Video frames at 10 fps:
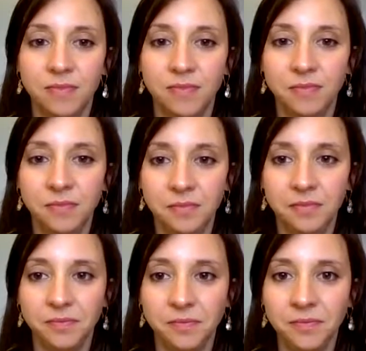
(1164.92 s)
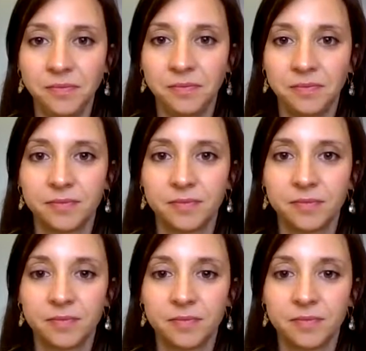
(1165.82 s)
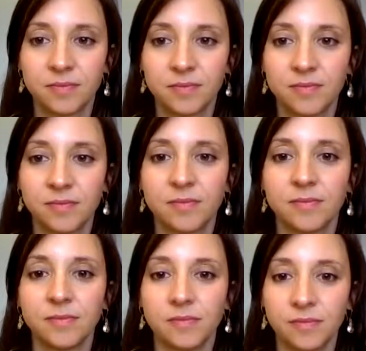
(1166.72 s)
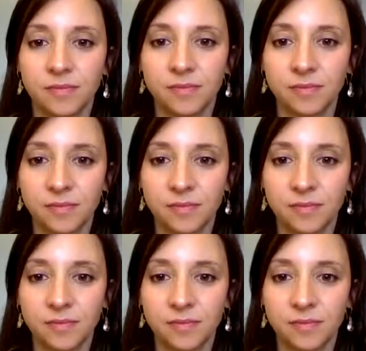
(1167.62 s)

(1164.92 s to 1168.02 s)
This person isn't speaking.